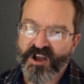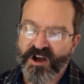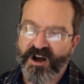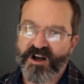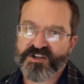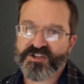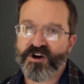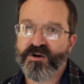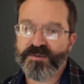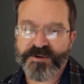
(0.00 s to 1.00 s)

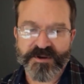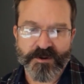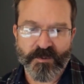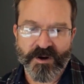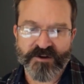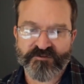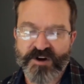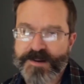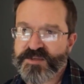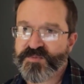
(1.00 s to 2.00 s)
Also, you're going to want
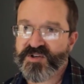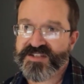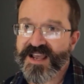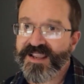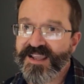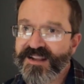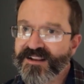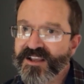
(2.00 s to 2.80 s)
frames per second.